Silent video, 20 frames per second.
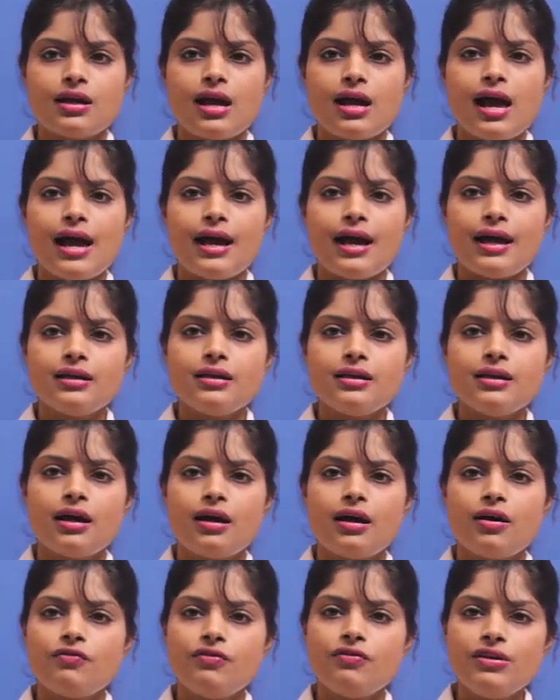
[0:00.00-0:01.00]
and
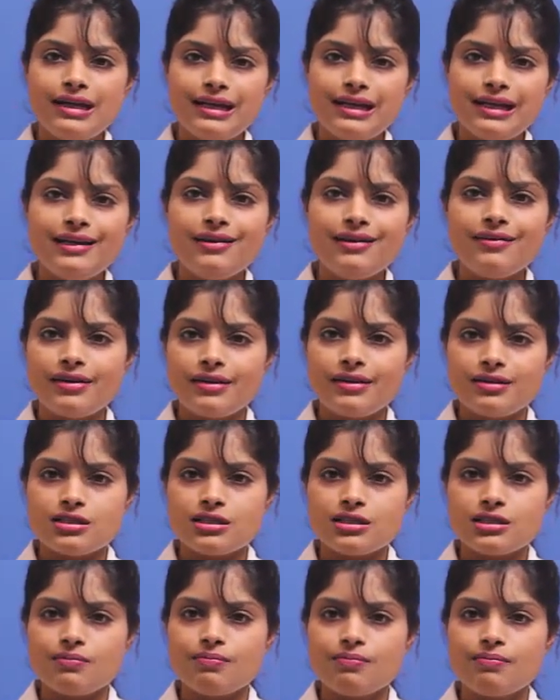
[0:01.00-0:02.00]
a weekly
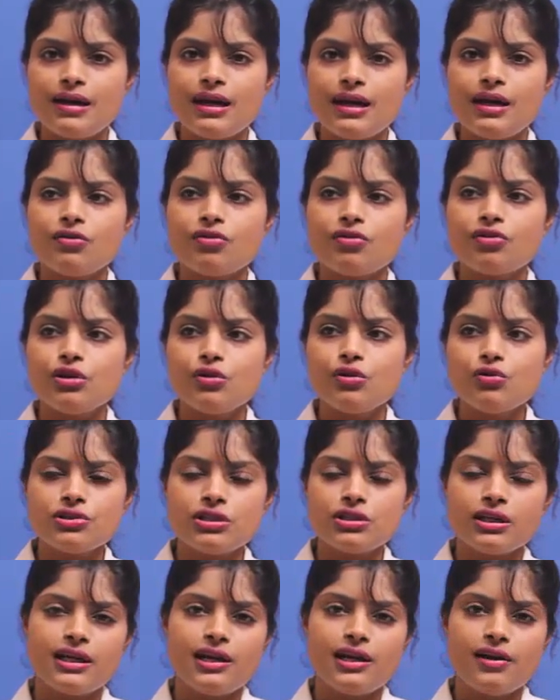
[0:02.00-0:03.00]
rinse may reduce
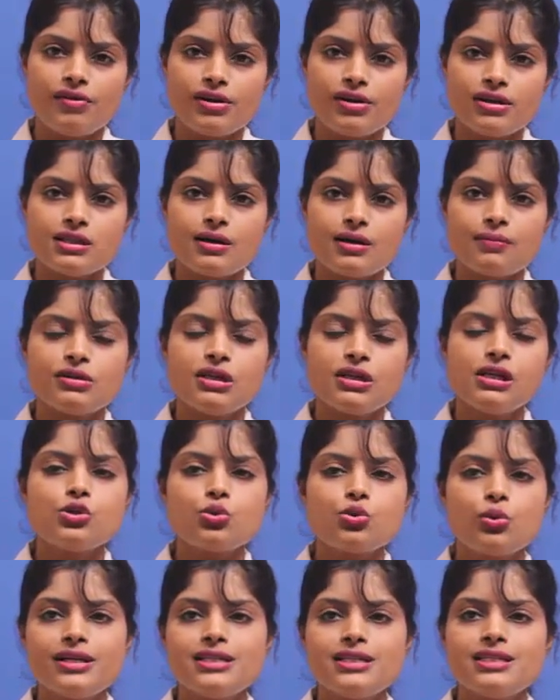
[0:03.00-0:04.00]
the caries up till
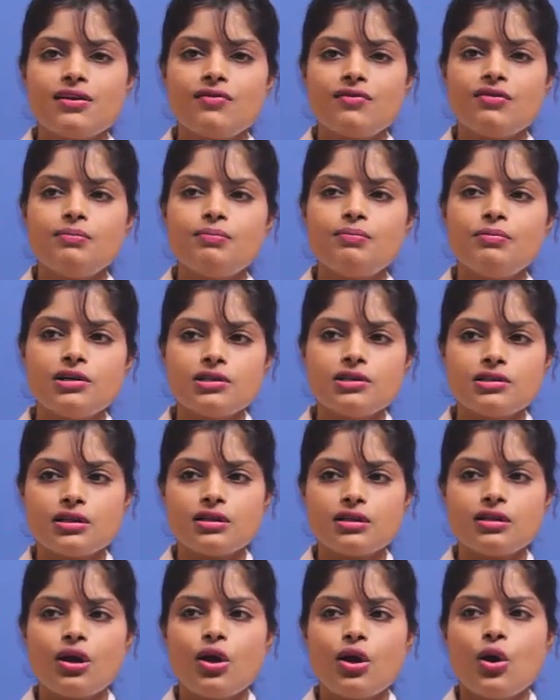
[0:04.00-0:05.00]
twenty-seven
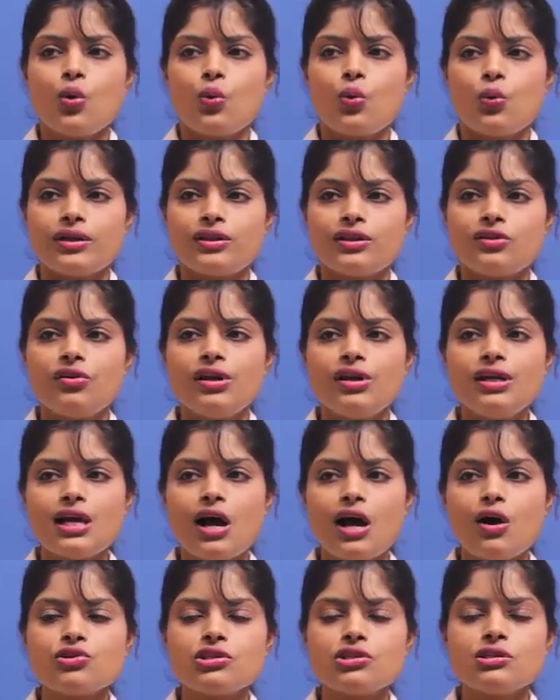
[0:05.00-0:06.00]
percent with three
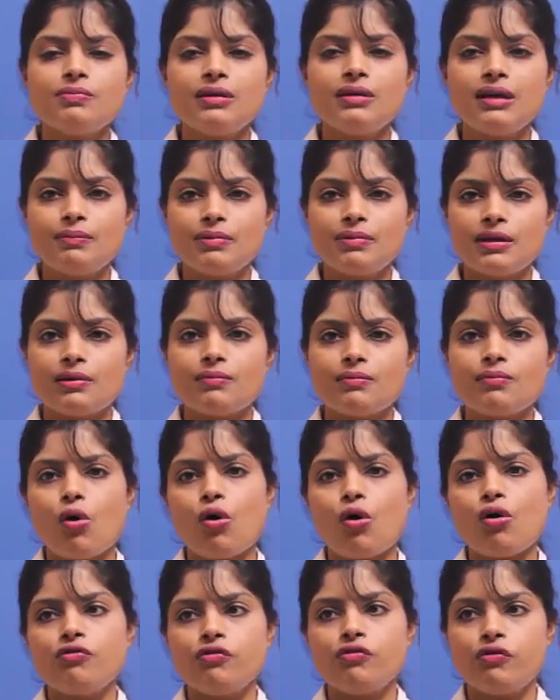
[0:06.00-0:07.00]
thousand p p m
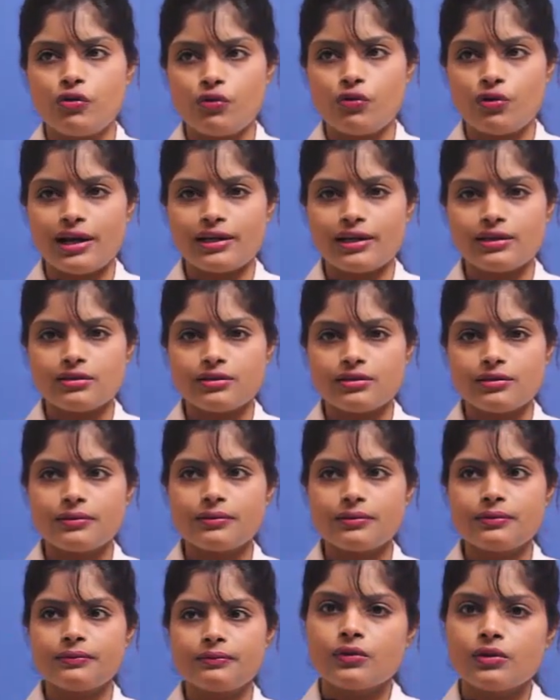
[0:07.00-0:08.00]
of fluoride.
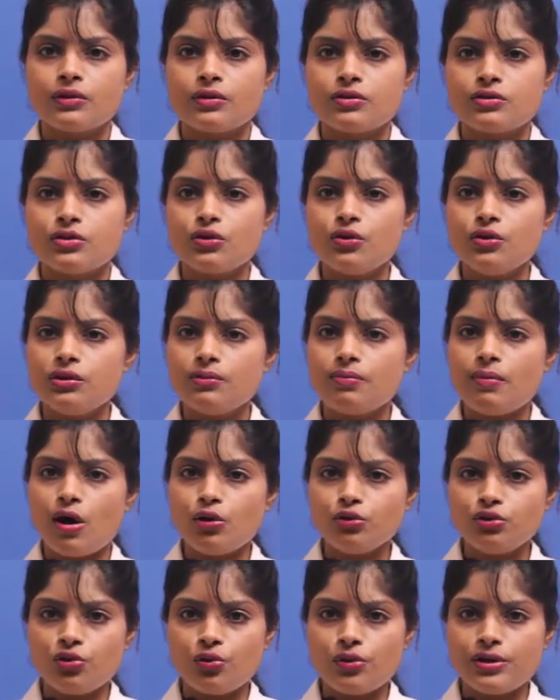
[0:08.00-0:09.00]
So the
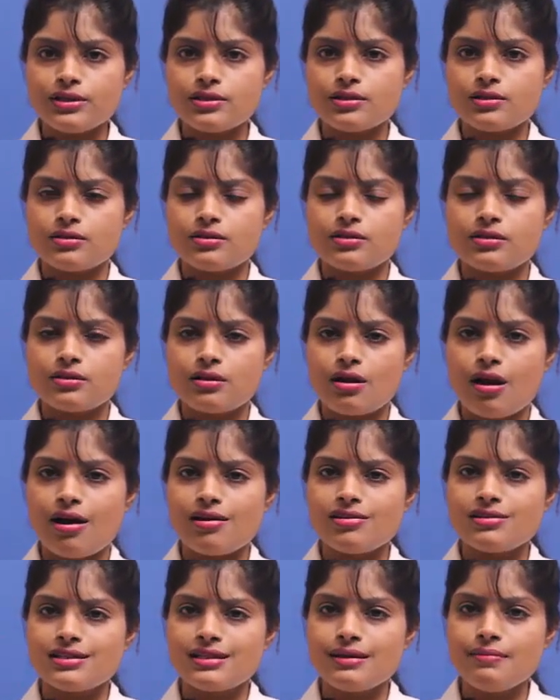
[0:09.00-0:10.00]
mouth rinses
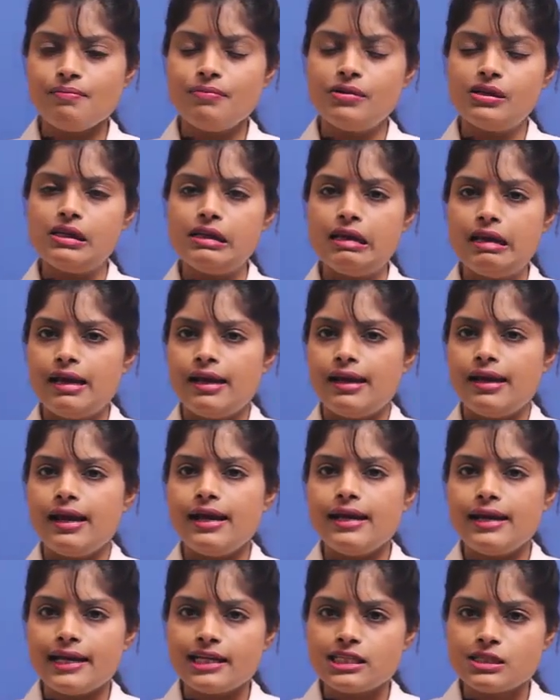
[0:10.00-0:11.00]
are simple,
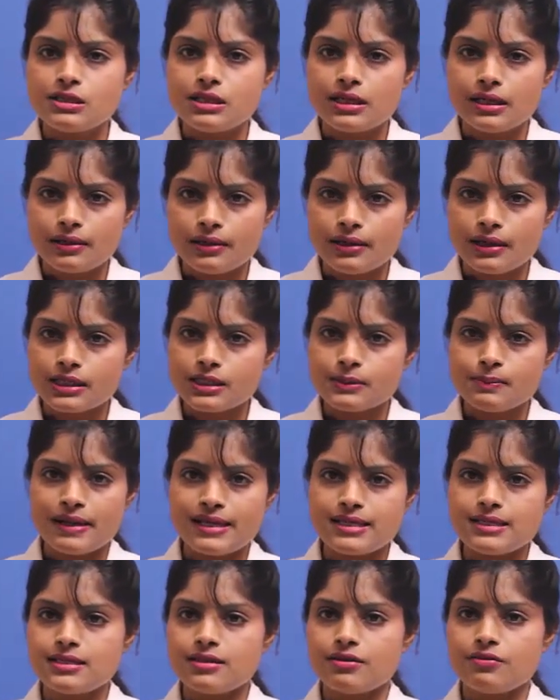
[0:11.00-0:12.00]

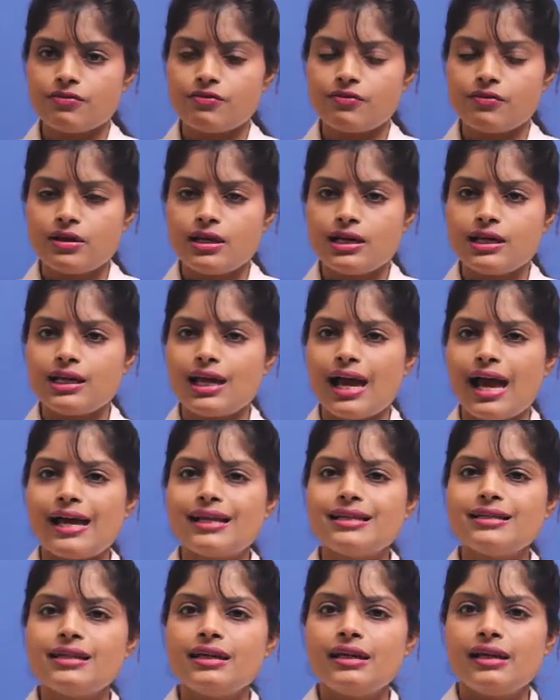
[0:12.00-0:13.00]
inexpensive
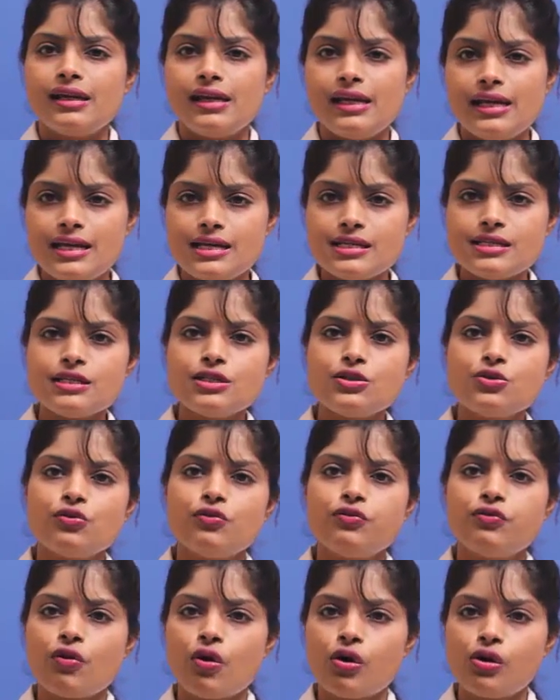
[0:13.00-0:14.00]
and easy to
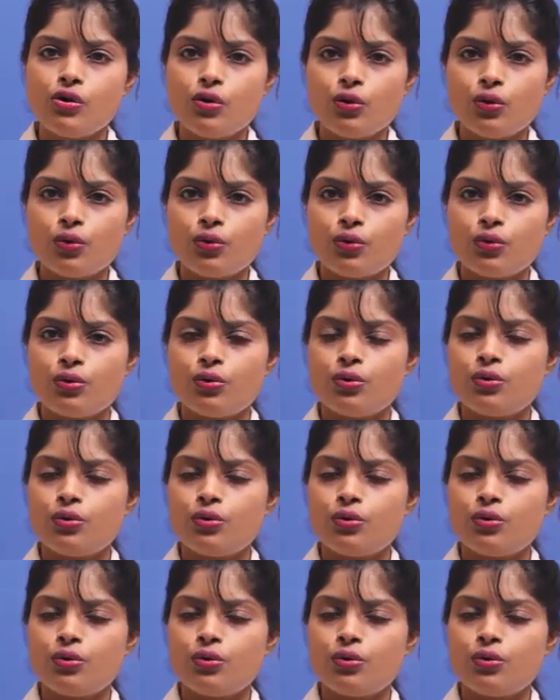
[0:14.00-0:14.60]
follow